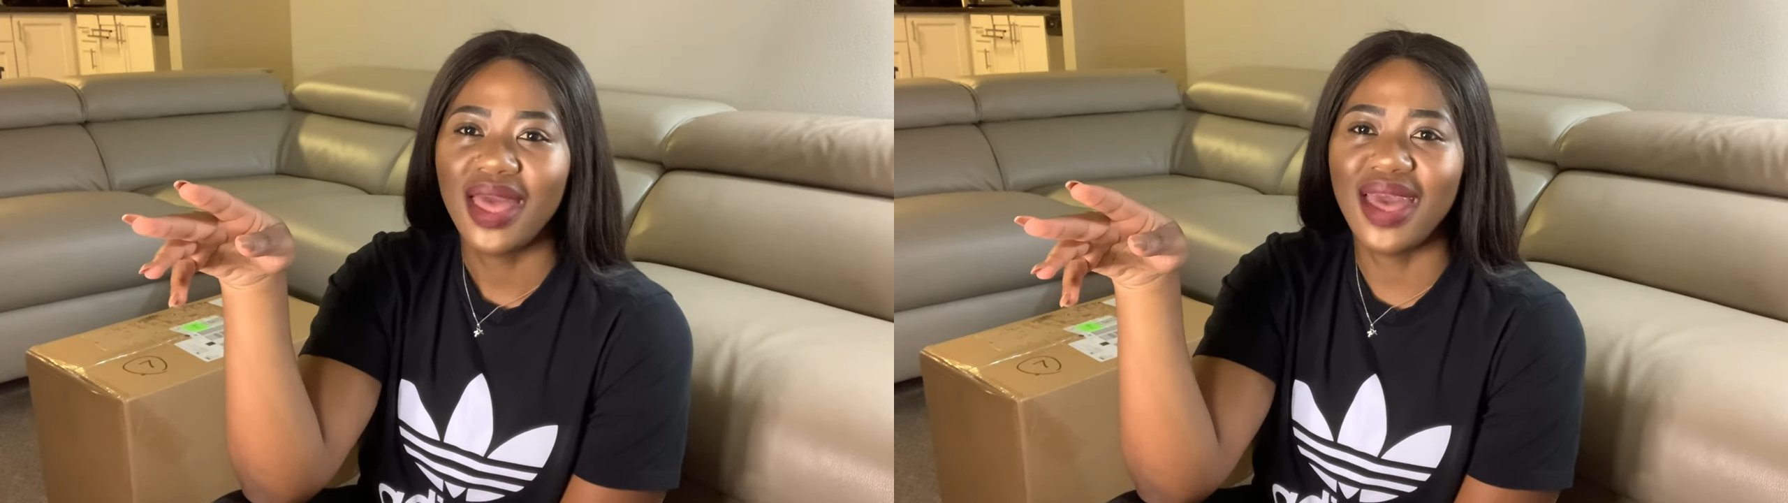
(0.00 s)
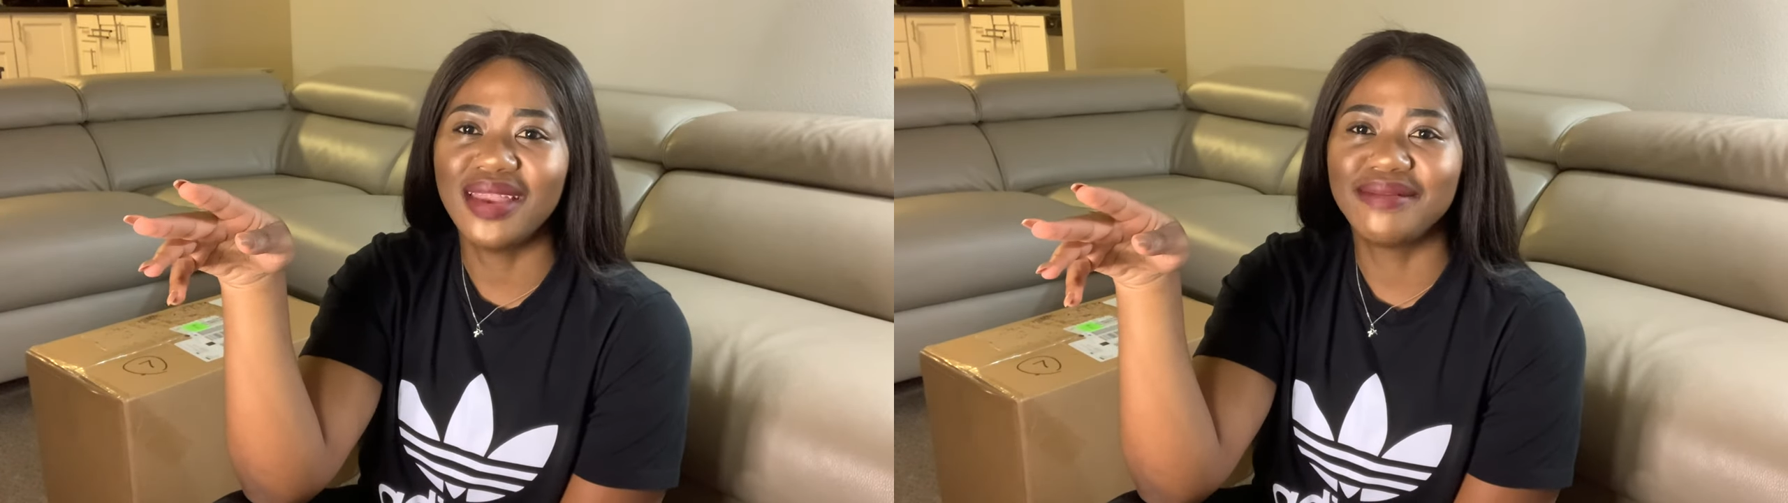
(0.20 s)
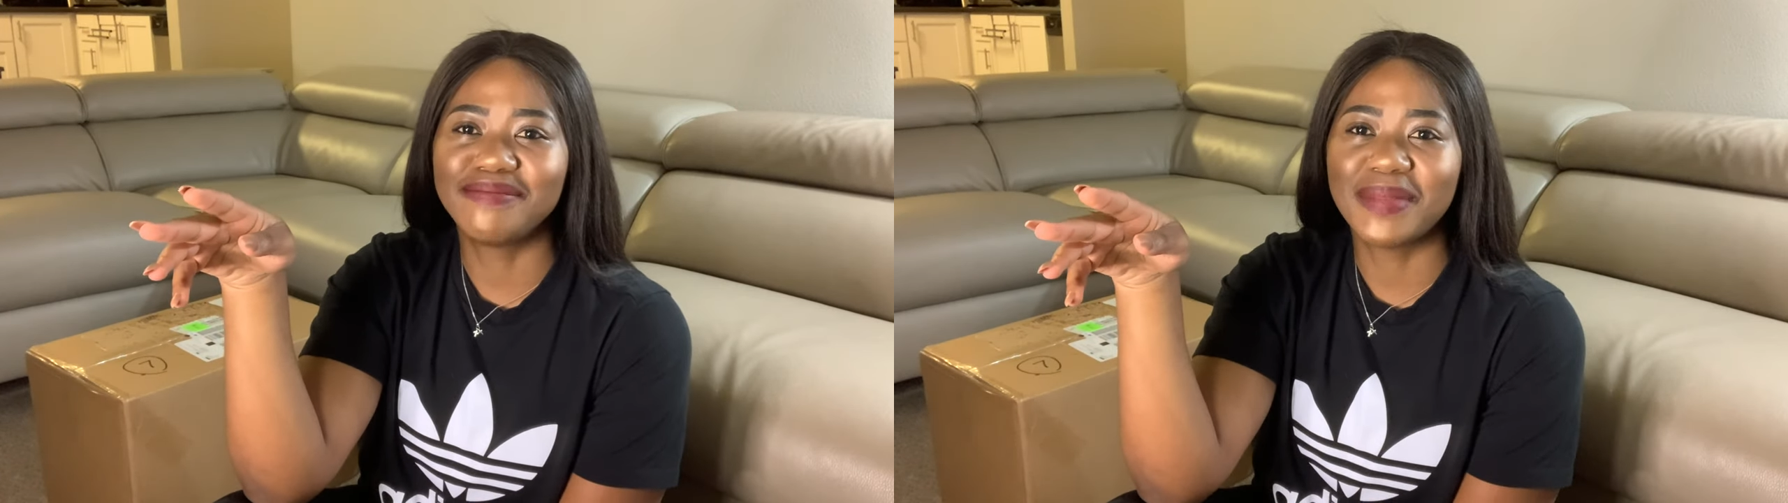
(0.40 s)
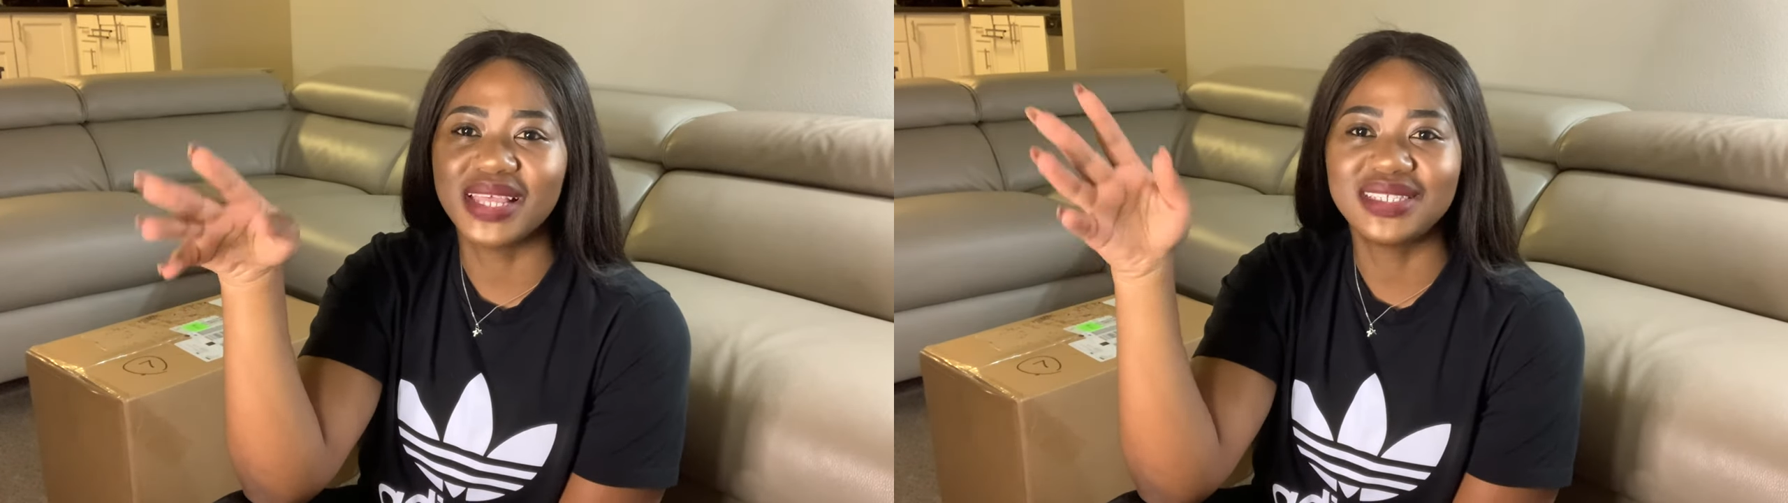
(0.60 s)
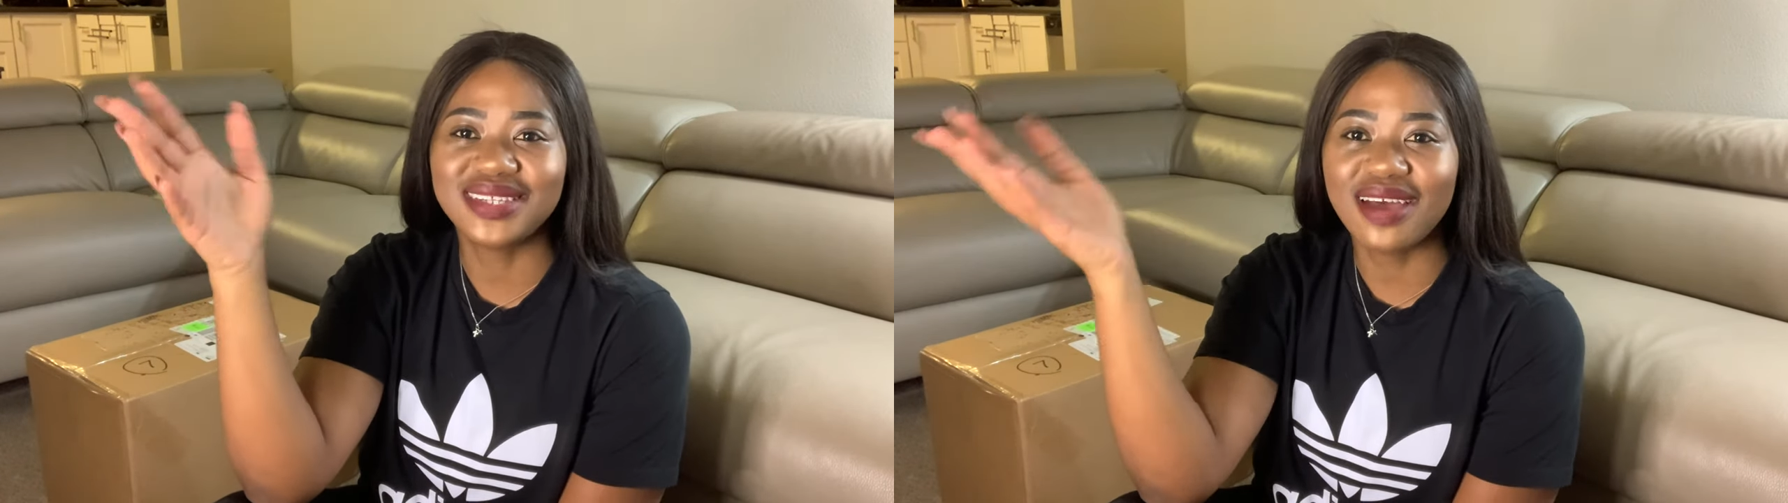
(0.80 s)
And my
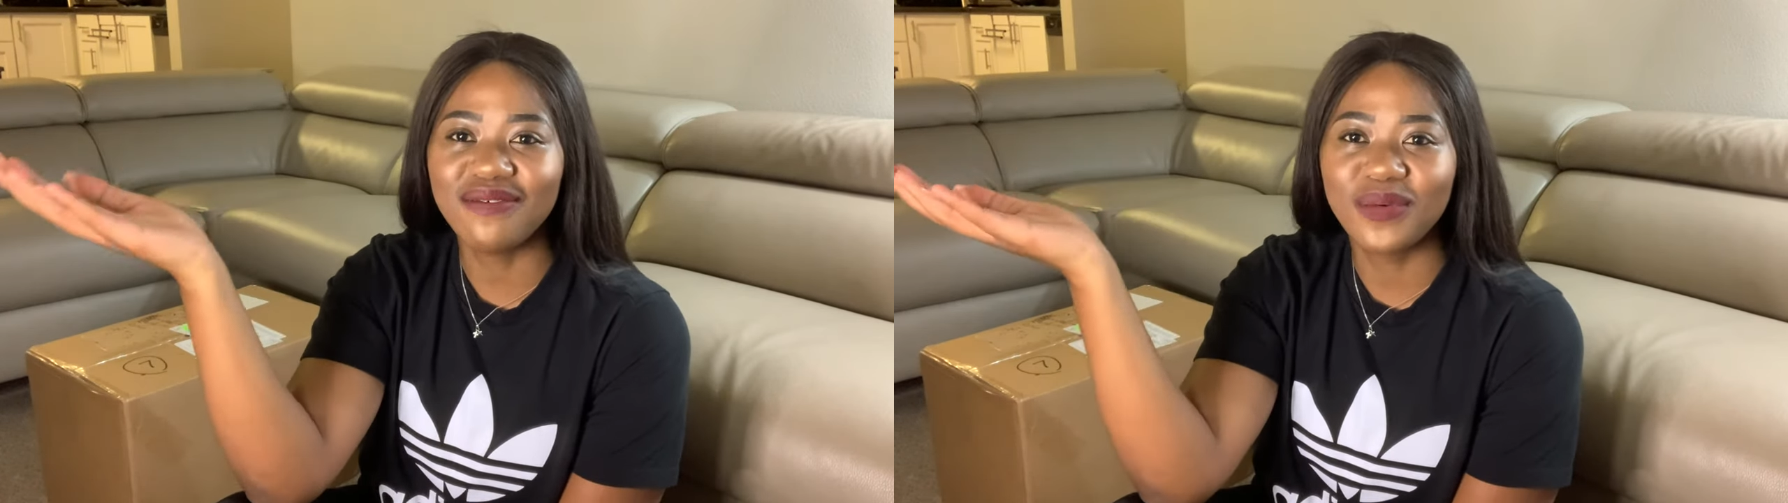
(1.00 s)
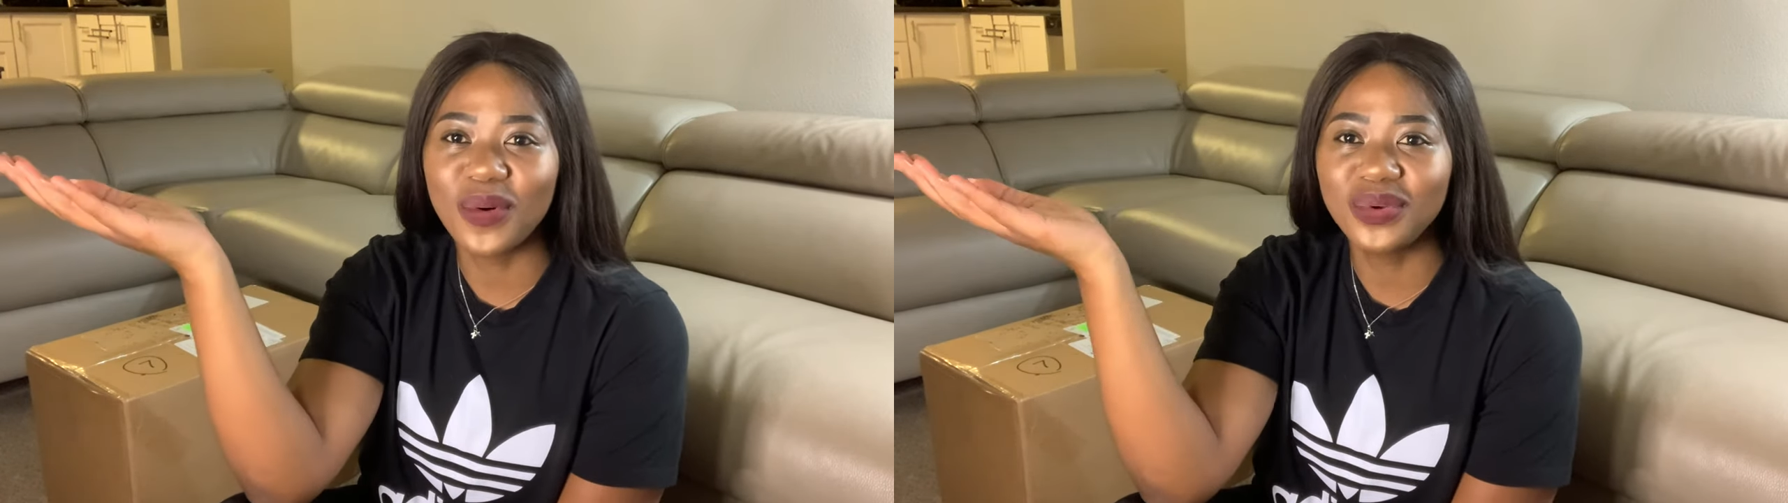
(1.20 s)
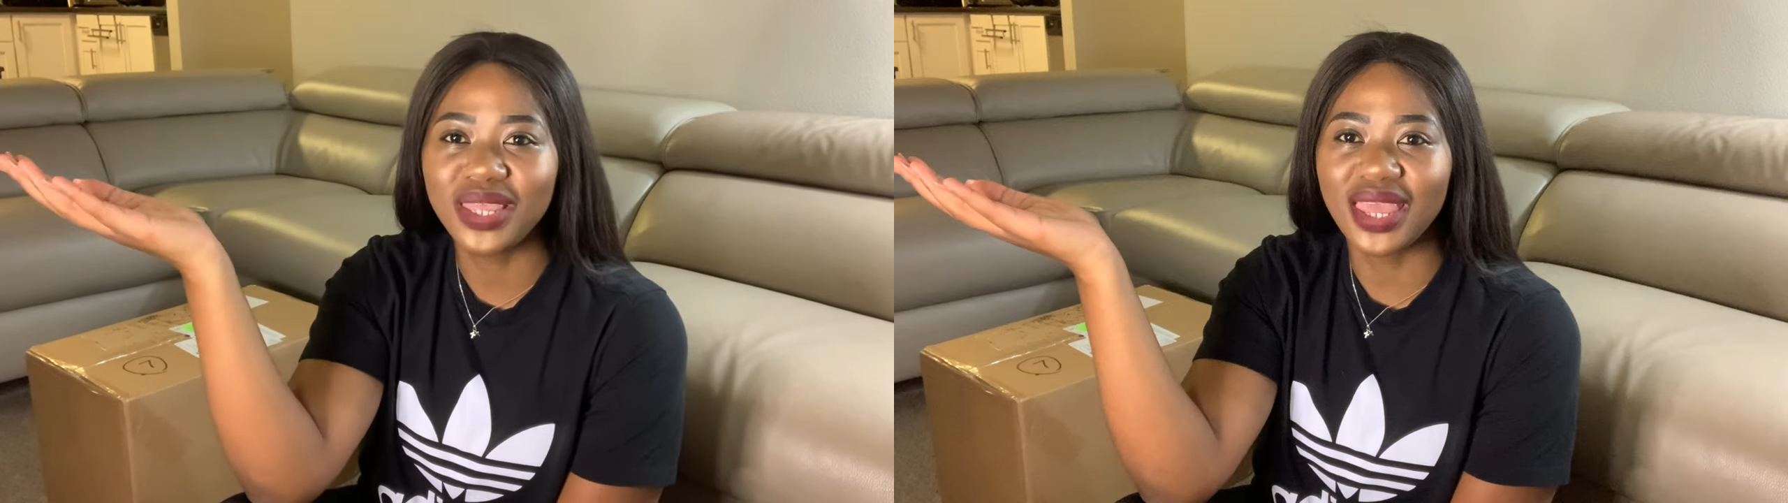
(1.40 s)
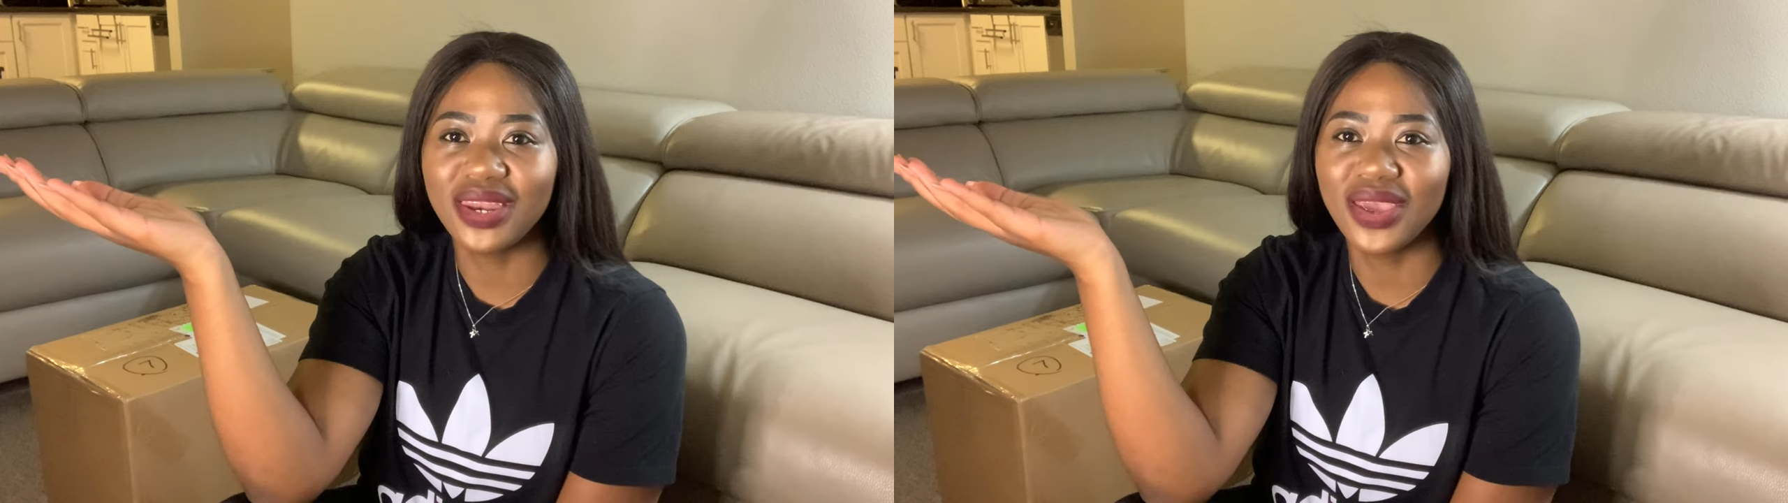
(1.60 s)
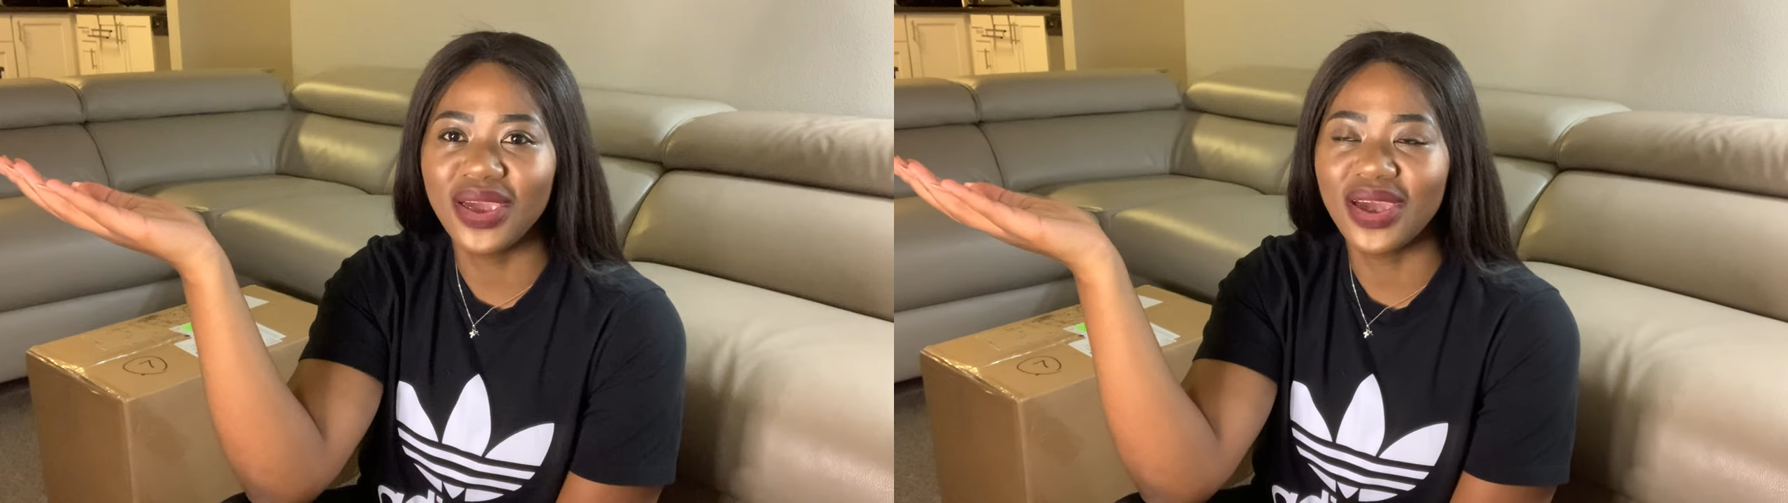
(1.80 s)
stuff won't get
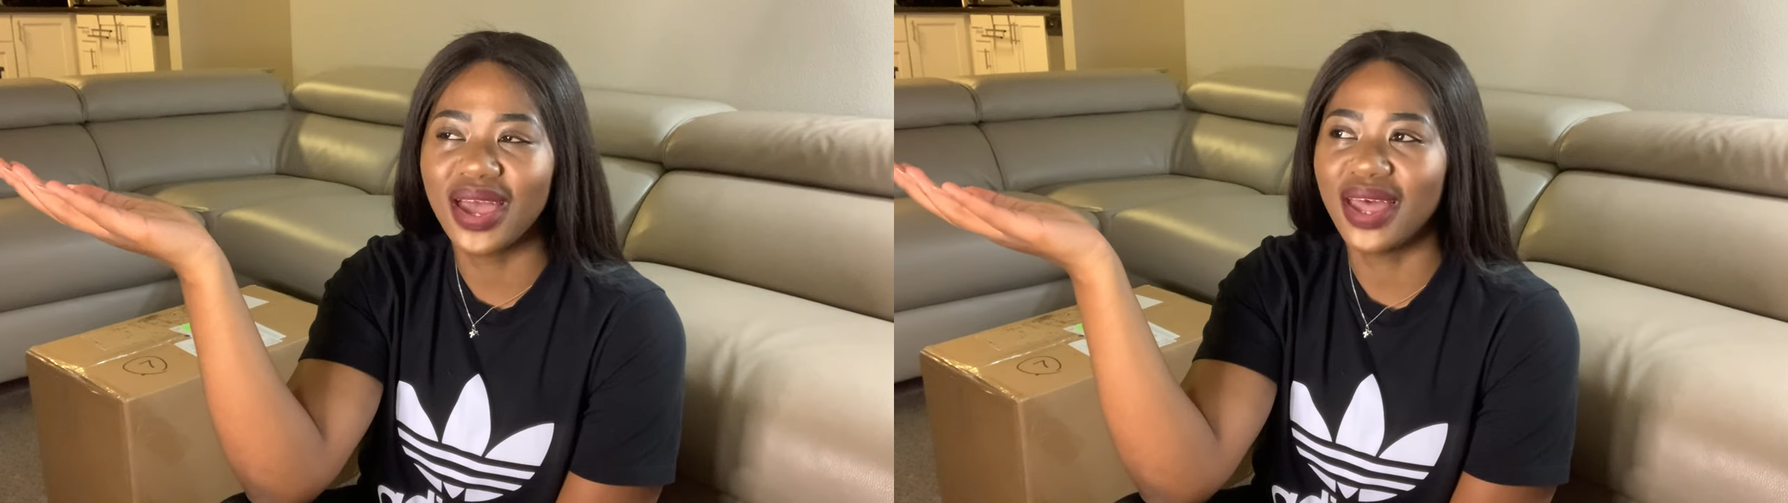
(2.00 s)
here.